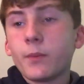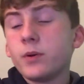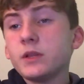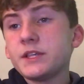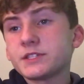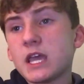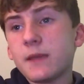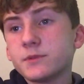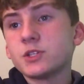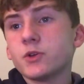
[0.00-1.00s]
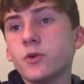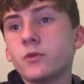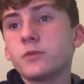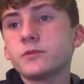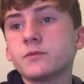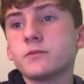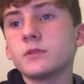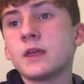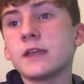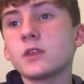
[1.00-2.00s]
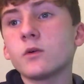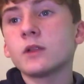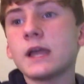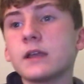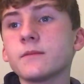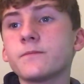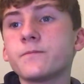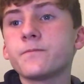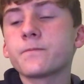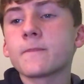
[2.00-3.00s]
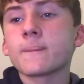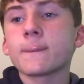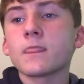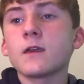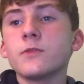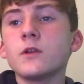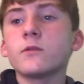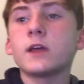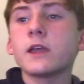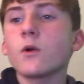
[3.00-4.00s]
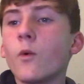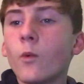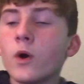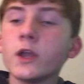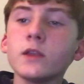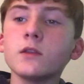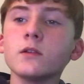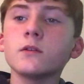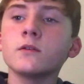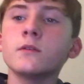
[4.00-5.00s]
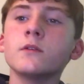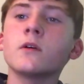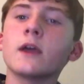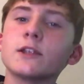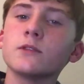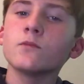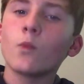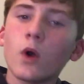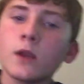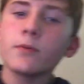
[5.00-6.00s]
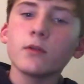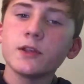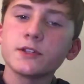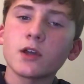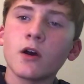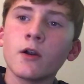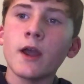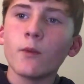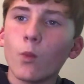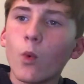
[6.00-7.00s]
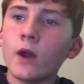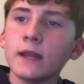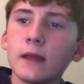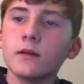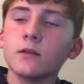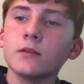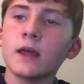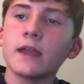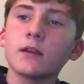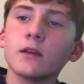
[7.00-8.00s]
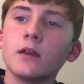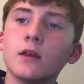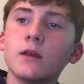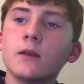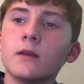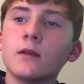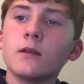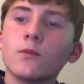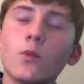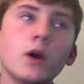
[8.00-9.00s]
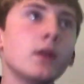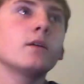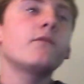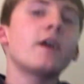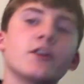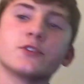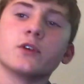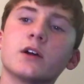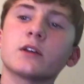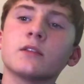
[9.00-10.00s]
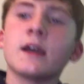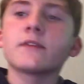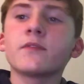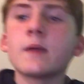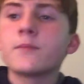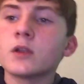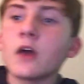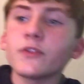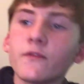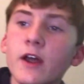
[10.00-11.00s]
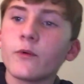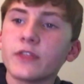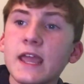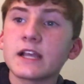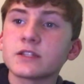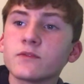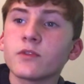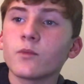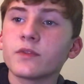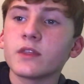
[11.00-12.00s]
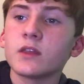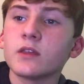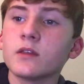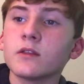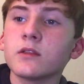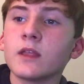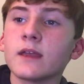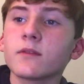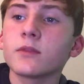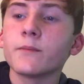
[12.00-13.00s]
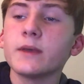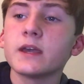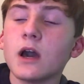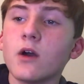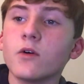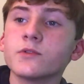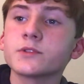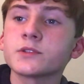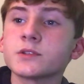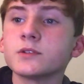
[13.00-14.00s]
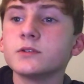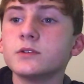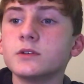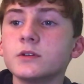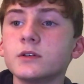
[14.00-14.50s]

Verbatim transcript: We, the police came too. Like they were like they were like one they were like one police car and one like one fire truck. Like they put out the fire with the ex with the like the big hose.